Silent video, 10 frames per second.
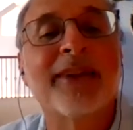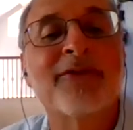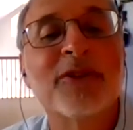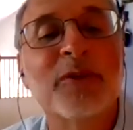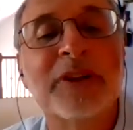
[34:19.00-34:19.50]

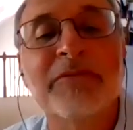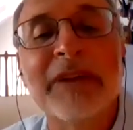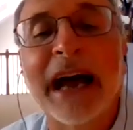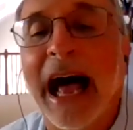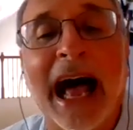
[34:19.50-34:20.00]
if you
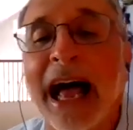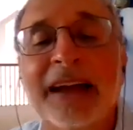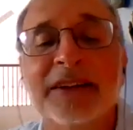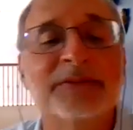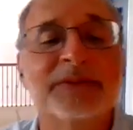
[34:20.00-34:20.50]
would,
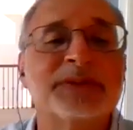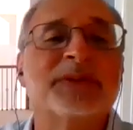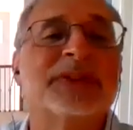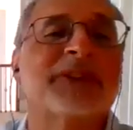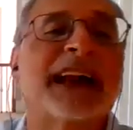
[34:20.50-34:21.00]

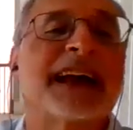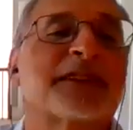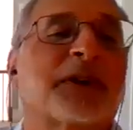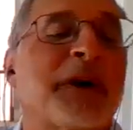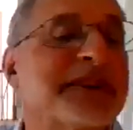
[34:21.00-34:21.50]
you got to
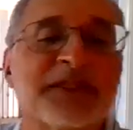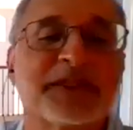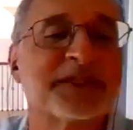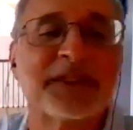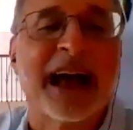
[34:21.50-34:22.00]
ask the question
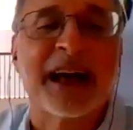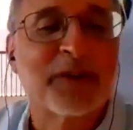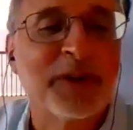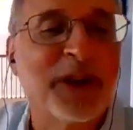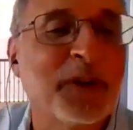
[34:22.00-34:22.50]
because I
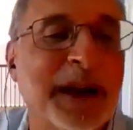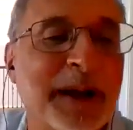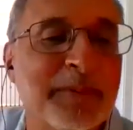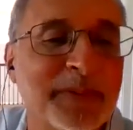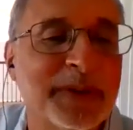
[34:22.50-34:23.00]
don't know,
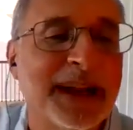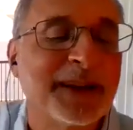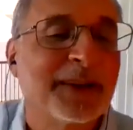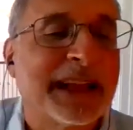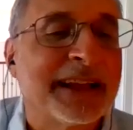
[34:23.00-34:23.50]
and
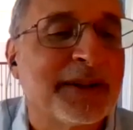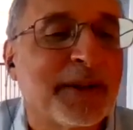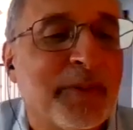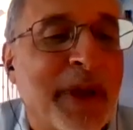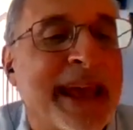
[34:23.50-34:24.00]
doesn't look like either of
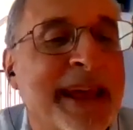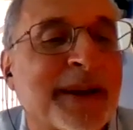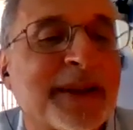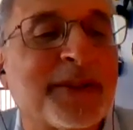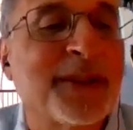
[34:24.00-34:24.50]
the
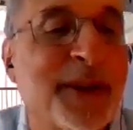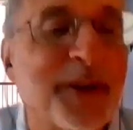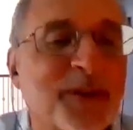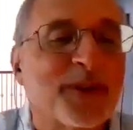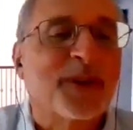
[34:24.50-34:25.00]
panelists know.
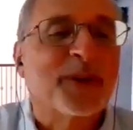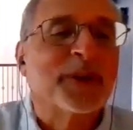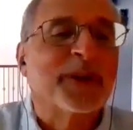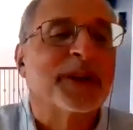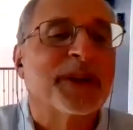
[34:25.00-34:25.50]
So,
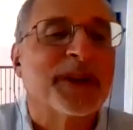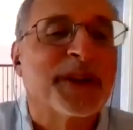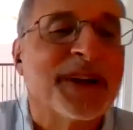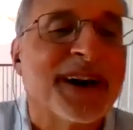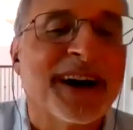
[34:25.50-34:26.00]

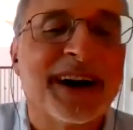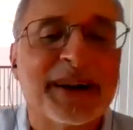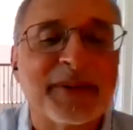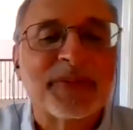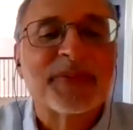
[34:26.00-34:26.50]

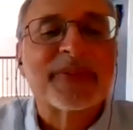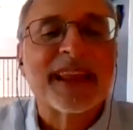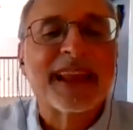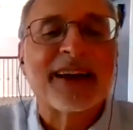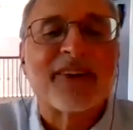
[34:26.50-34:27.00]

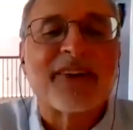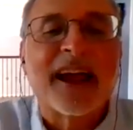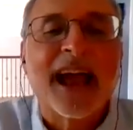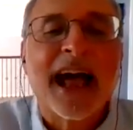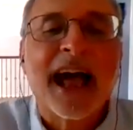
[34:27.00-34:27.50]
anyhow,
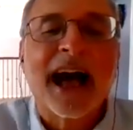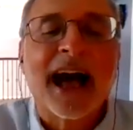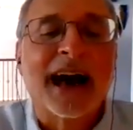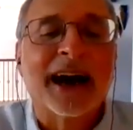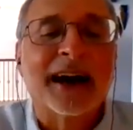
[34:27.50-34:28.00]

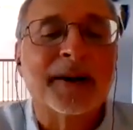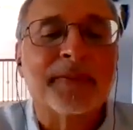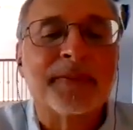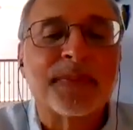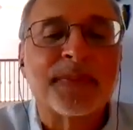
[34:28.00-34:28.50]

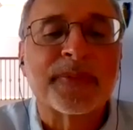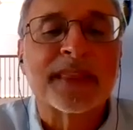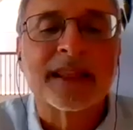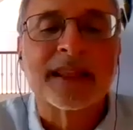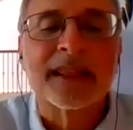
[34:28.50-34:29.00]

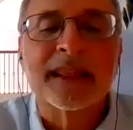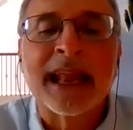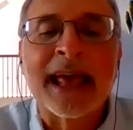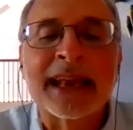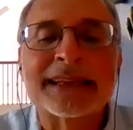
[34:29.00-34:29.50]
the
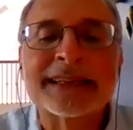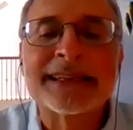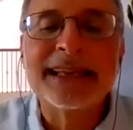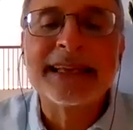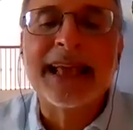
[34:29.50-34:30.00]
Atlanta
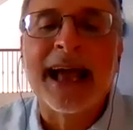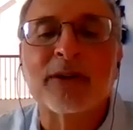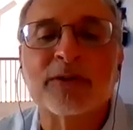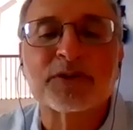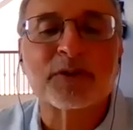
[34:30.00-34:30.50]
City
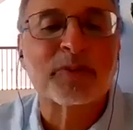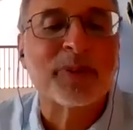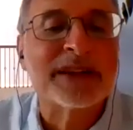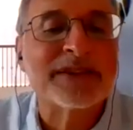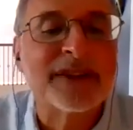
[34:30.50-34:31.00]
Council
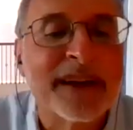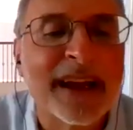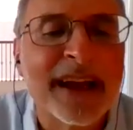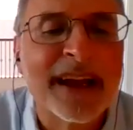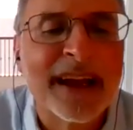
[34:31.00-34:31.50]

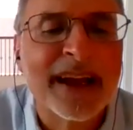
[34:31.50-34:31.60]
budget,